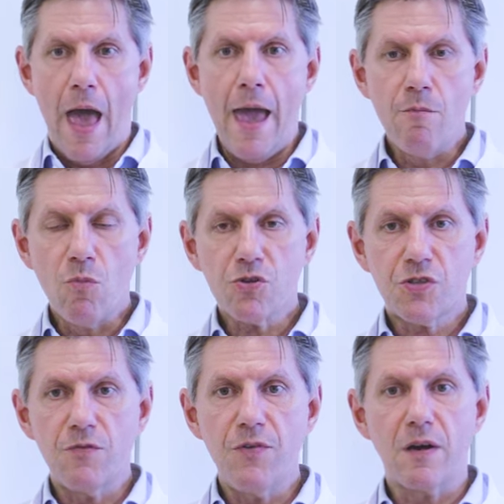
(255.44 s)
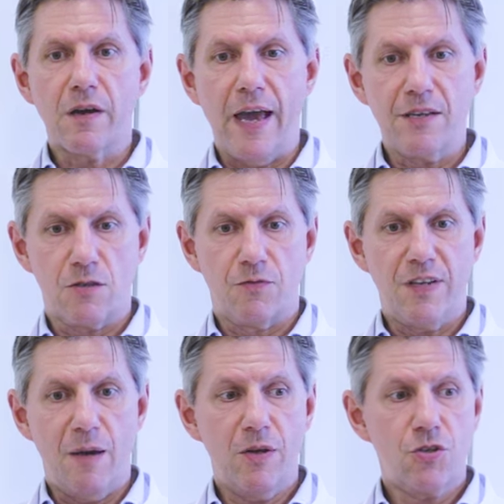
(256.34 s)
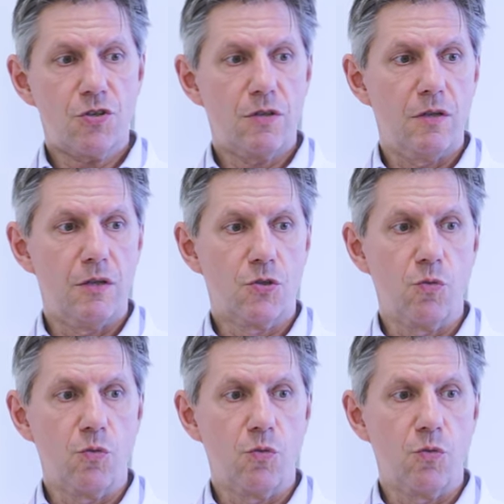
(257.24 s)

A more severe case of damage,